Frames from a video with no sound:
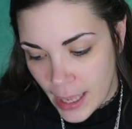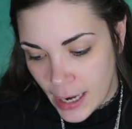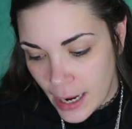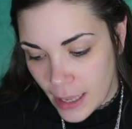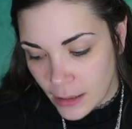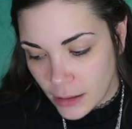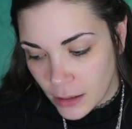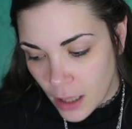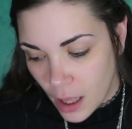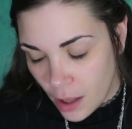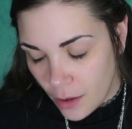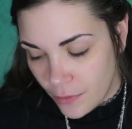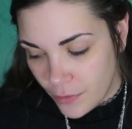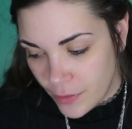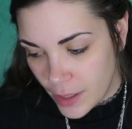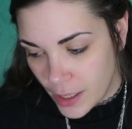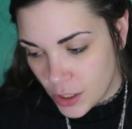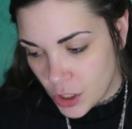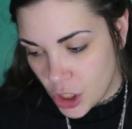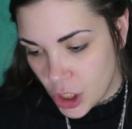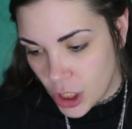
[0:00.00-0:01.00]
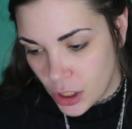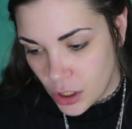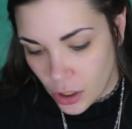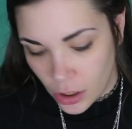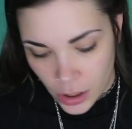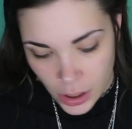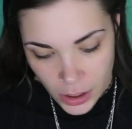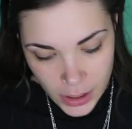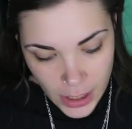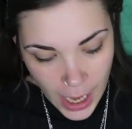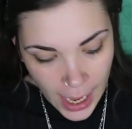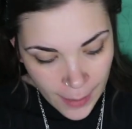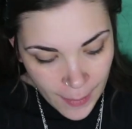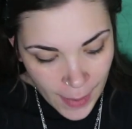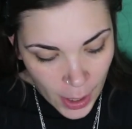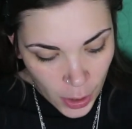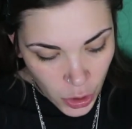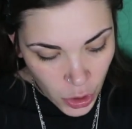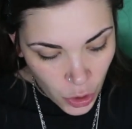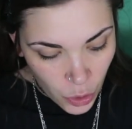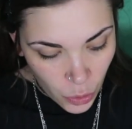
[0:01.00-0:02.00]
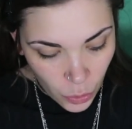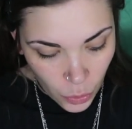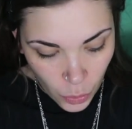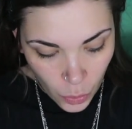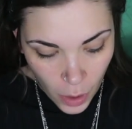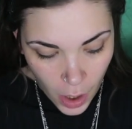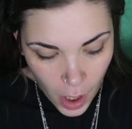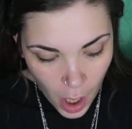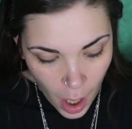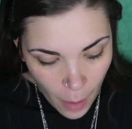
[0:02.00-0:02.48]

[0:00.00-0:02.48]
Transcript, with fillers: And I love that she took the time out to